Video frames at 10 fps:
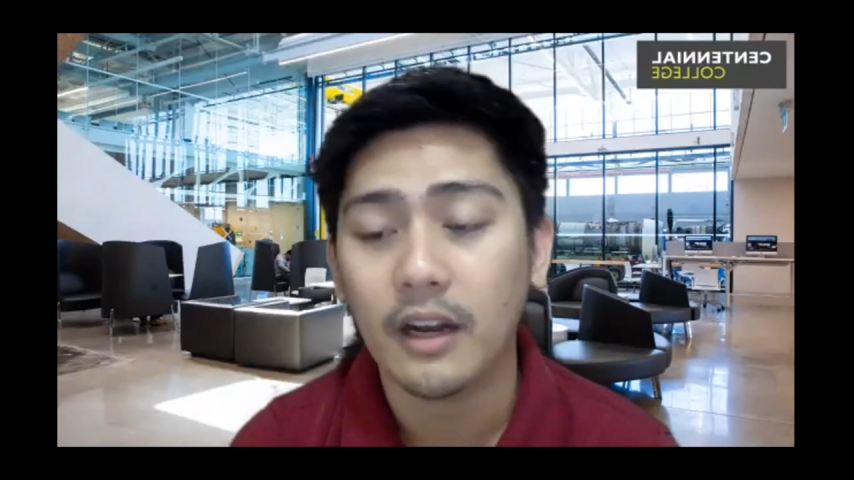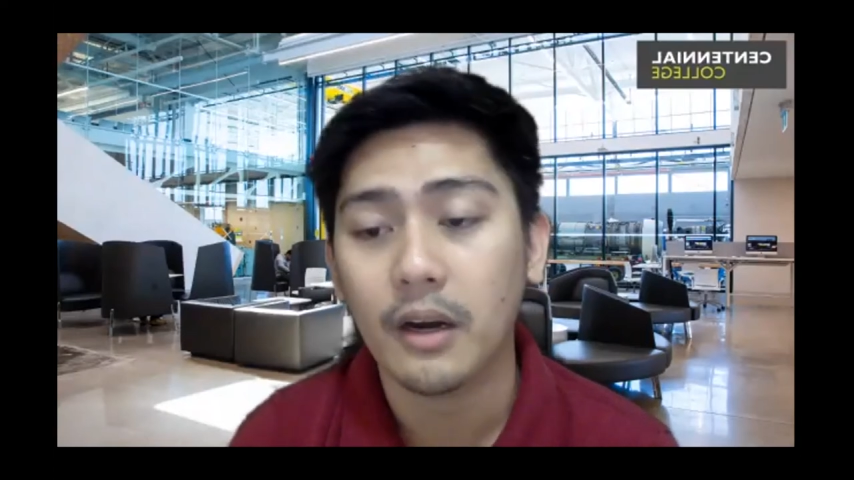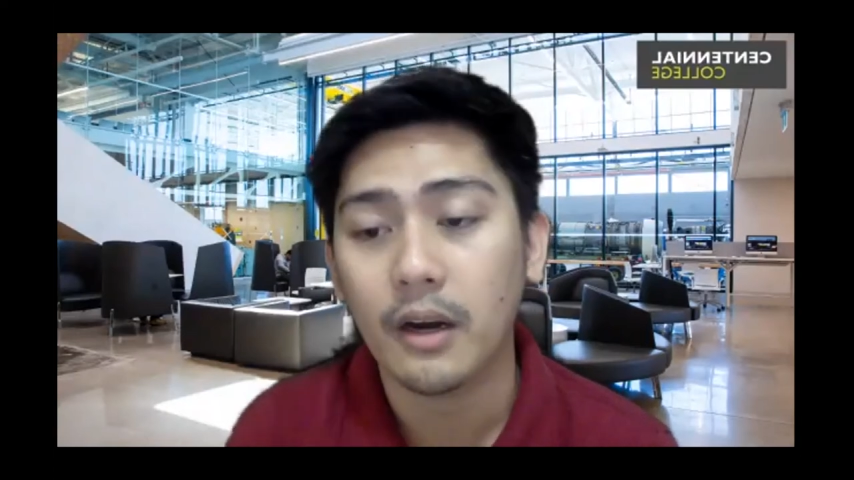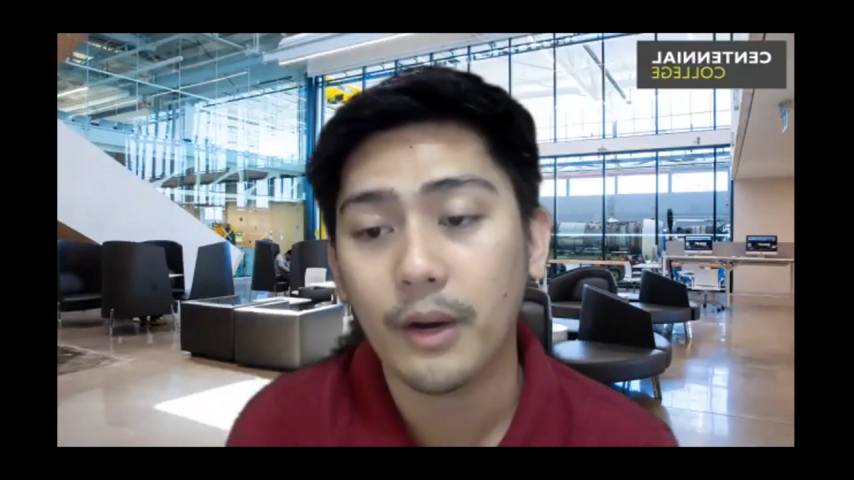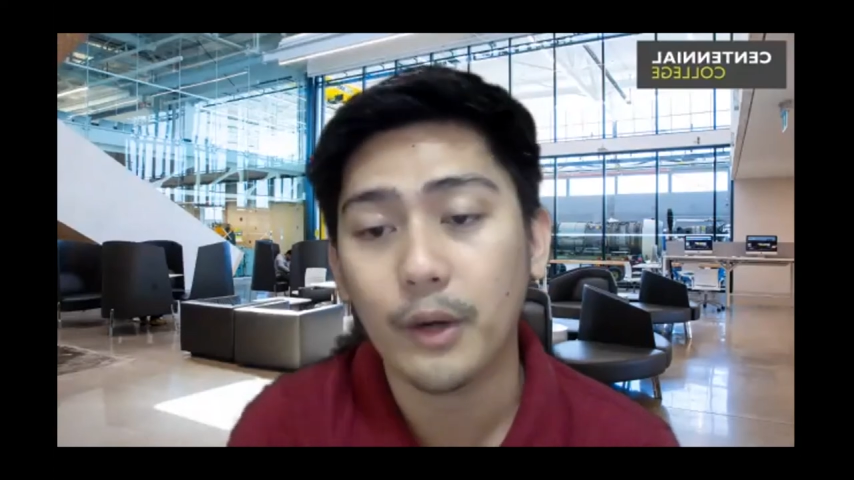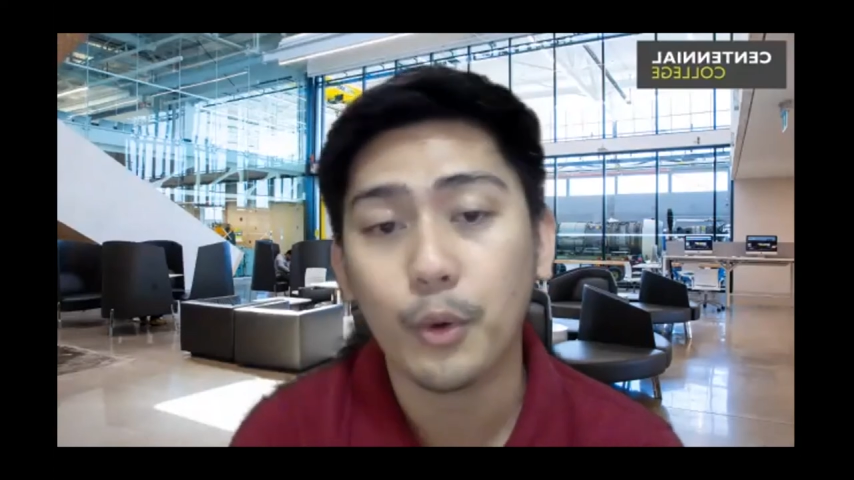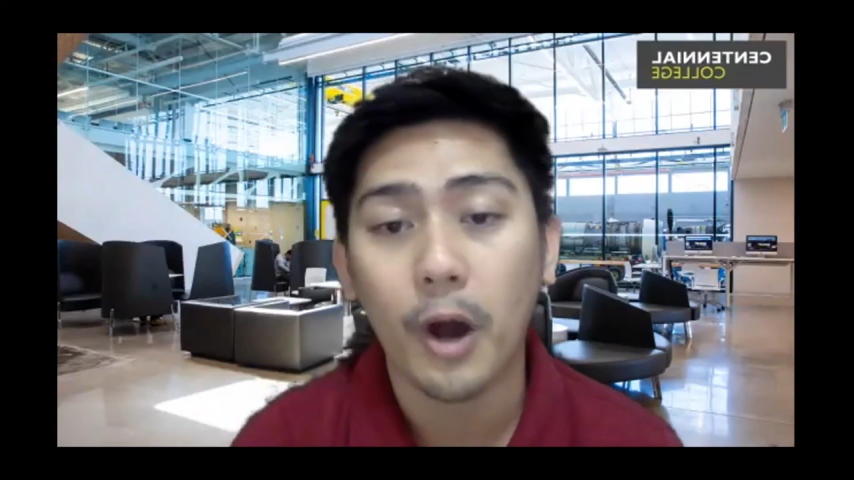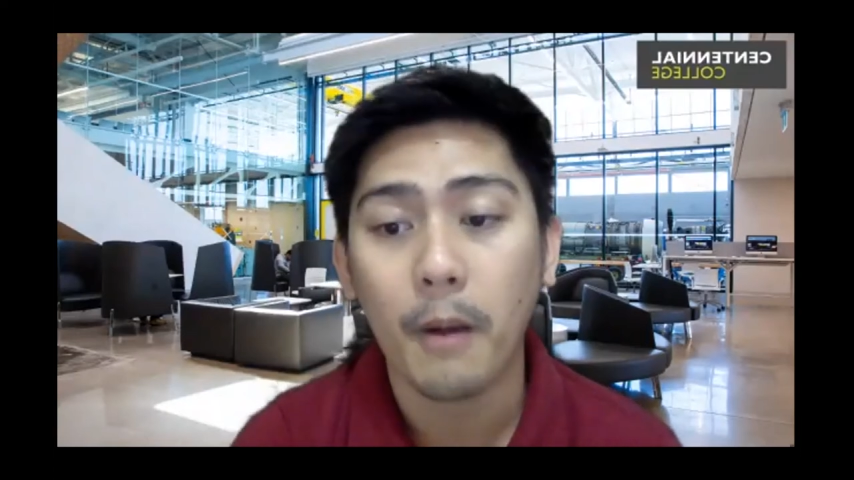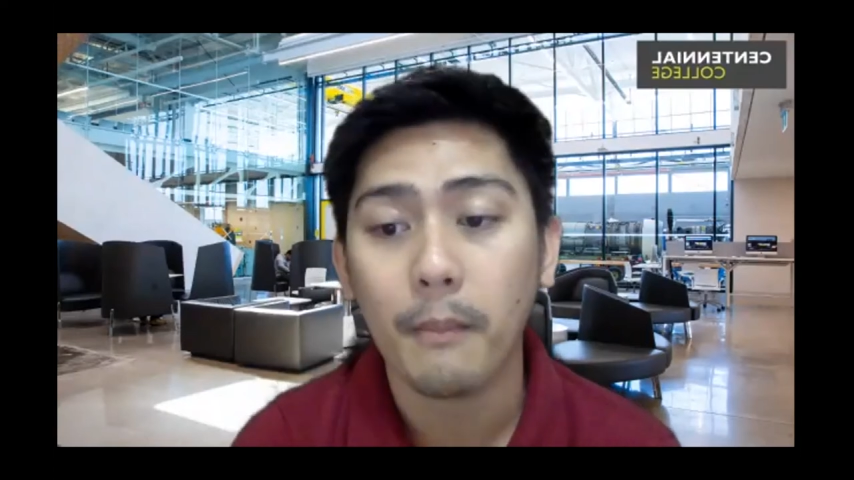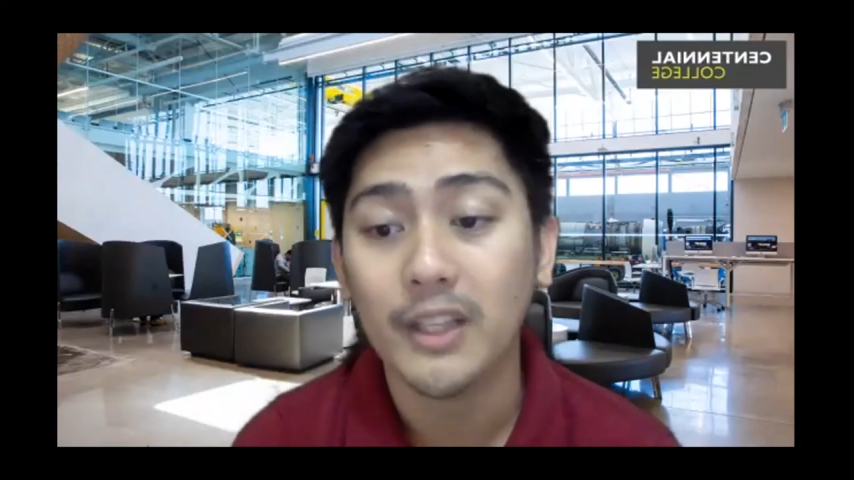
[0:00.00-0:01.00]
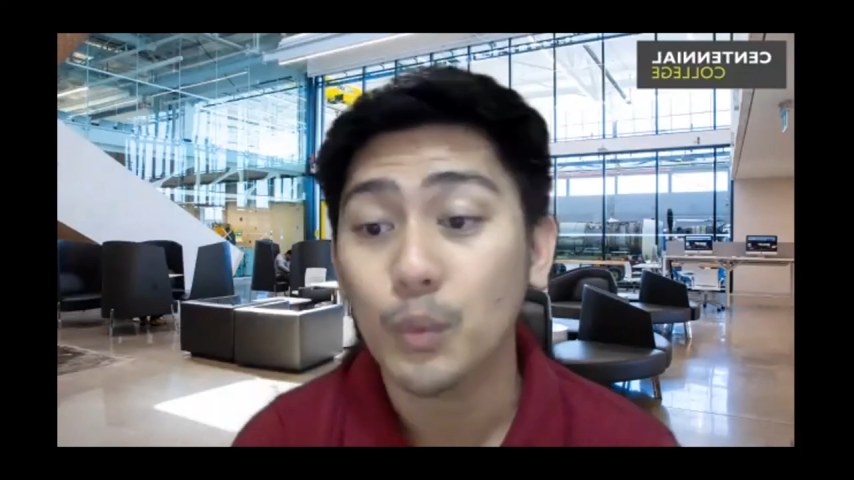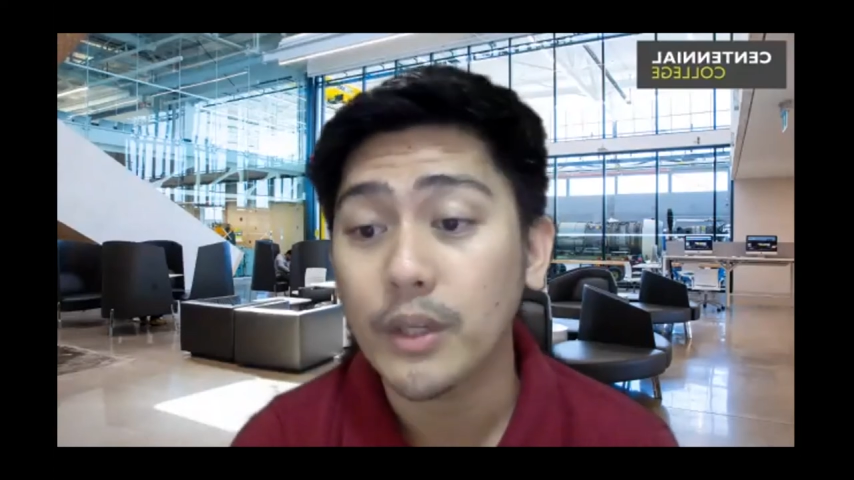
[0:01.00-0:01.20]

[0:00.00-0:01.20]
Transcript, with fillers: their grade requirements,